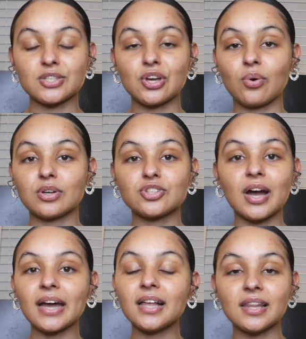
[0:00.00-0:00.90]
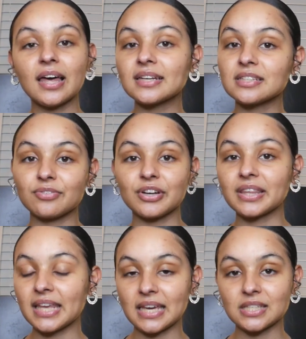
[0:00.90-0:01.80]
So try a lot of
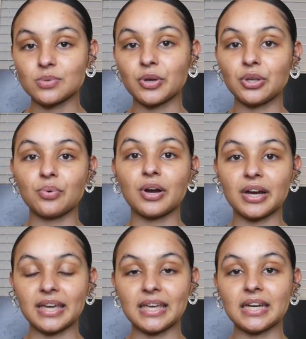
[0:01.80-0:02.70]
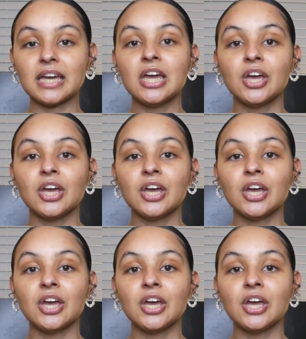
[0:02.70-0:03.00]
different things when you are in